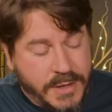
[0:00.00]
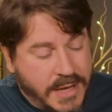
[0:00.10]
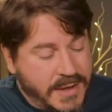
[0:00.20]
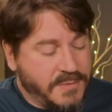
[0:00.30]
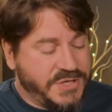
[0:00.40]

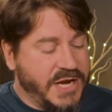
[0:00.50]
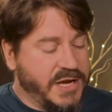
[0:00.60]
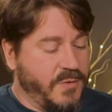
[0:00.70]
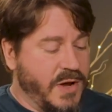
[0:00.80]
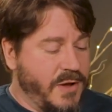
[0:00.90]
okay, that was
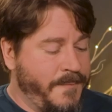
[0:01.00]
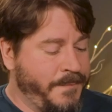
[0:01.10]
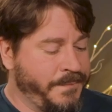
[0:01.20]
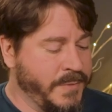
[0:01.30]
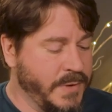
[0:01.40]
shaking well.
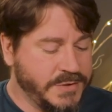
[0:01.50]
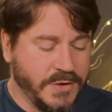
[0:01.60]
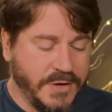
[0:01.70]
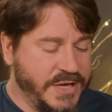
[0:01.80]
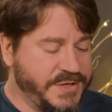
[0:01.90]
Let's
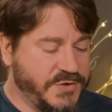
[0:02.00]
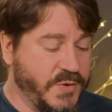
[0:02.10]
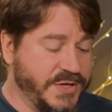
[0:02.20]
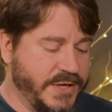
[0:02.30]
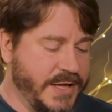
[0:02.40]
easy
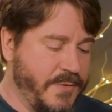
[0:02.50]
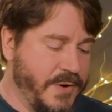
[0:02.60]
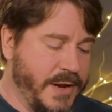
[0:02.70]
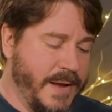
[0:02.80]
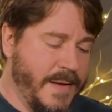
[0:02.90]
twist on that
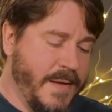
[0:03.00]
one.